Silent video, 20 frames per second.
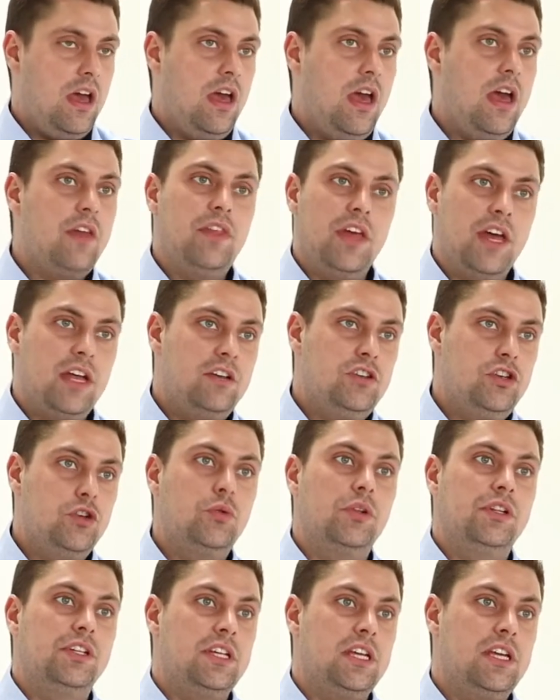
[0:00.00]
And then you
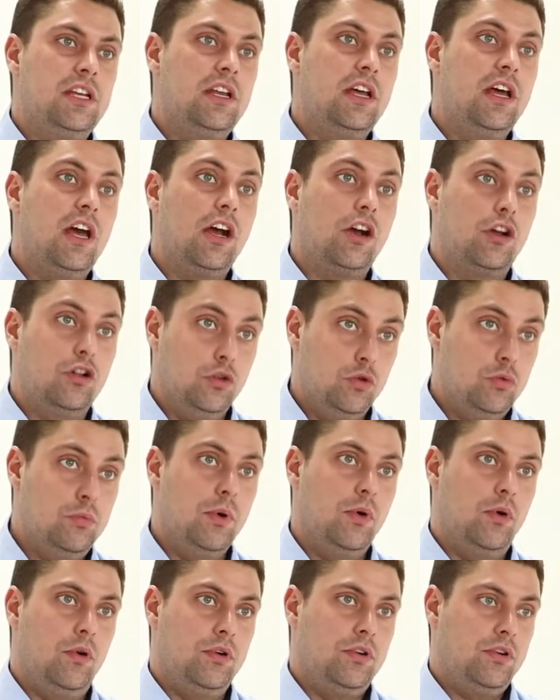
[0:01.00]
will need a glue
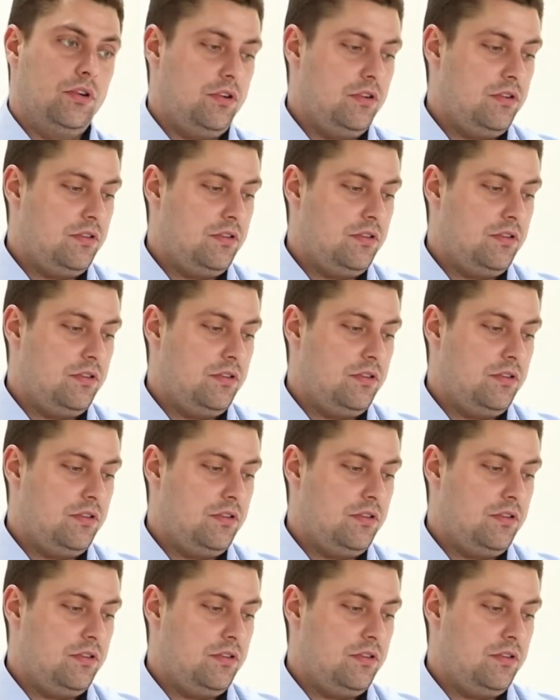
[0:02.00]
board